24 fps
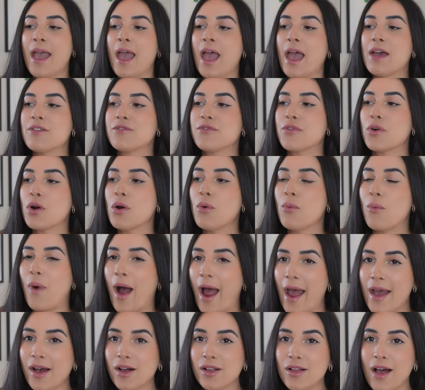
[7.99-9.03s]
and for a
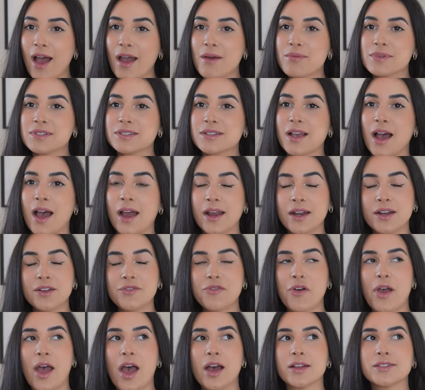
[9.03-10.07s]
while I was kind
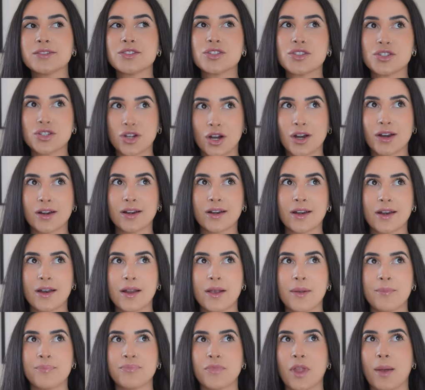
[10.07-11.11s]
of uncertain
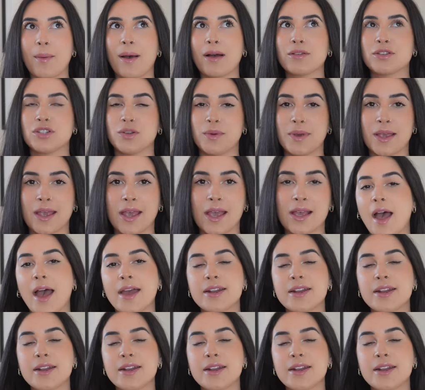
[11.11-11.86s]
about doing it.